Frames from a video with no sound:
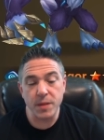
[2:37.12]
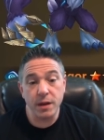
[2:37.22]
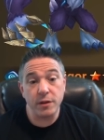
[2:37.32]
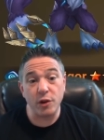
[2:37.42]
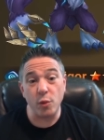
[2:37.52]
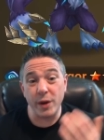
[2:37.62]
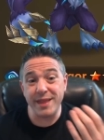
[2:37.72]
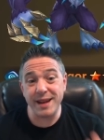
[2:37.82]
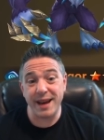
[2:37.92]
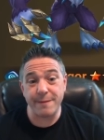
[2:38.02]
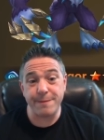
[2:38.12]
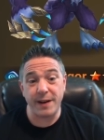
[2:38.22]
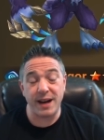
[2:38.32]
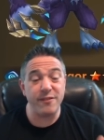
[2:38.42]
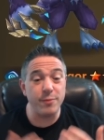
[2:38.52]
So with a nat
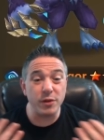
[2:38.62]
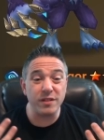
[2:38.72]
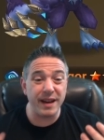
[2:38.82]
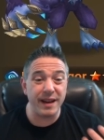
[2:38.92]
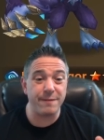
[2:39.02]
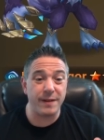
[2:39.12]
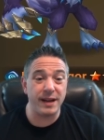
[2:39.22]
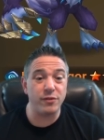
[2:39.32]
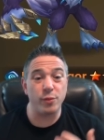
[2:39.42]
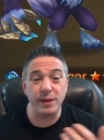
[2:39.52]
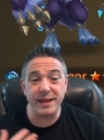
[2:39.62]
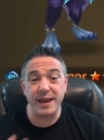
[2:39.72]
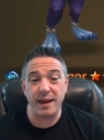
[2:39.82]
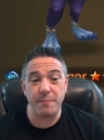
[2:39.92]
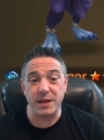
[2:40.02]
5, most nat 5s really
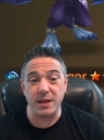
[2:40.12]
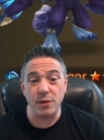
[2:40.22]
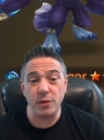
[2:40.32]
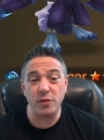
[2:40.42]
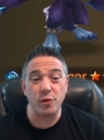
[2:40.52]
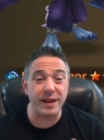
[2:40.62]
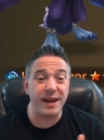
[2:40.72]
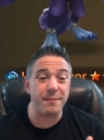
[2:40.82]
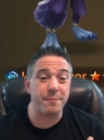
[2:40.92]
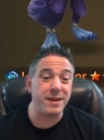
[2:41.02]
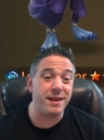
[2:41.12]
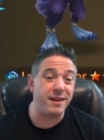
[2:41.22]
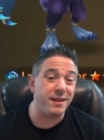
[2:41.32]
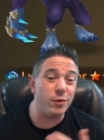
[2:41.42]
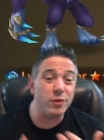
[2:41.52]
can't be used or can't be
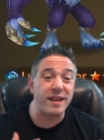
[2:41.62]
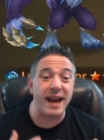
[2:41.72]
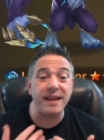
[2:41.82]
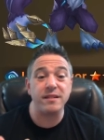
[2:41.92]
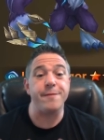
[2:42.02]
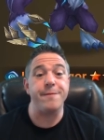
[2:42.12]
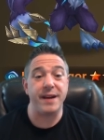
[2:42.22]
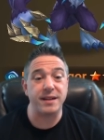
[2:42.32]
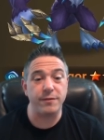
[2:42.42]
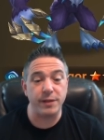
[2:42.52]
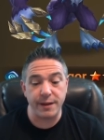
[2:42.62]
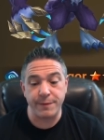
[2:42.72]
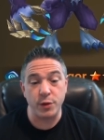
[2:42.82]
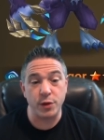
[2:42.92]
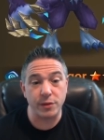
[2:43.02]
used as effectively if
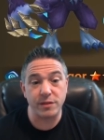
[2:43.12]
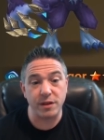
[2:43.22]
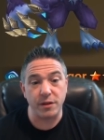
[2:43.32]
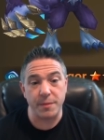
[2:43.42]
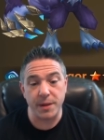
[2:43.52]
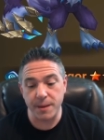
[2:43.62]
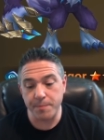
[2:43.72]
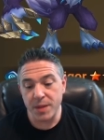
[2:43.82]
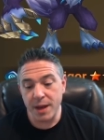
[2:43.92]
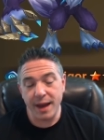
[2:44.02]
you don't skill them up.